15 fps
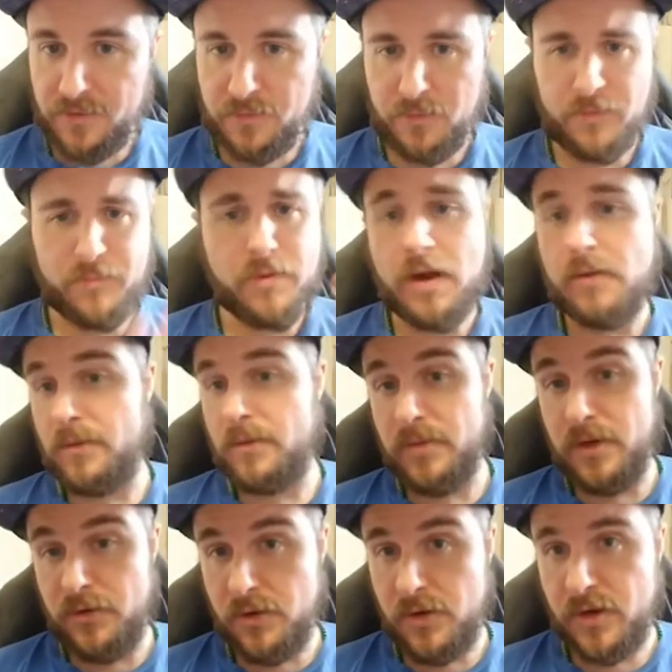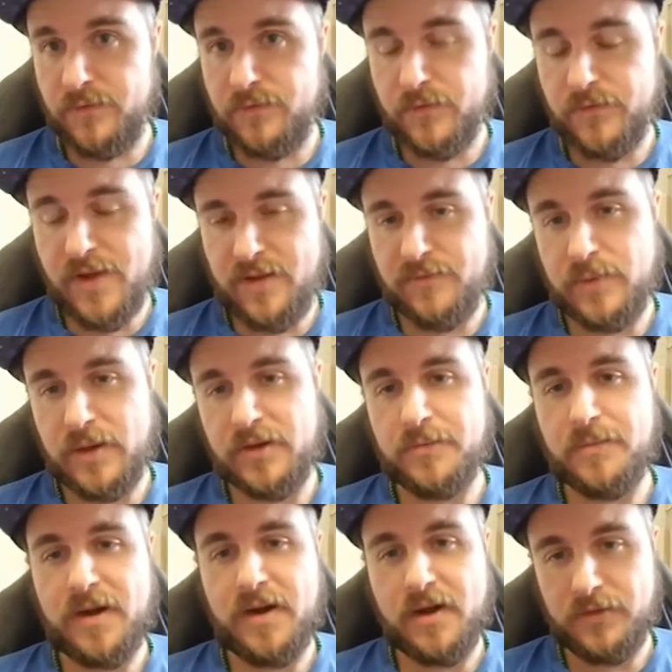We've probably been doing it for 5 minutes
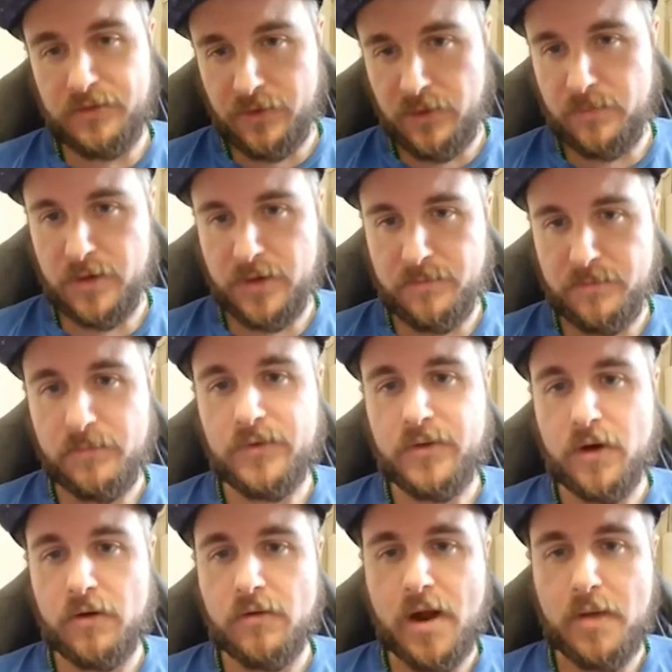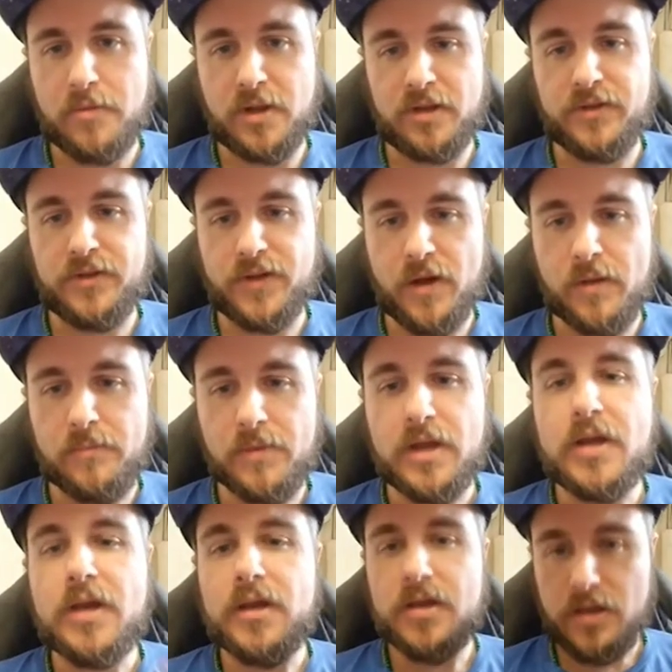by now, so I'm going to start wrapping this up.
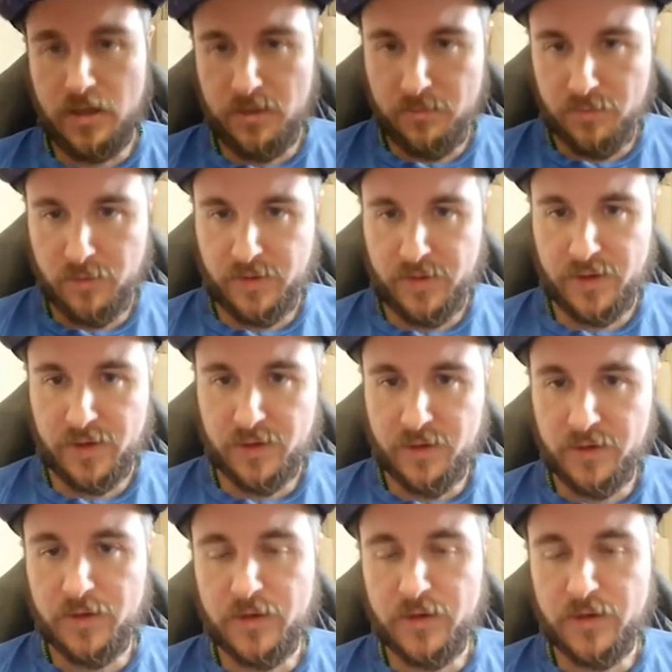Keep breathing.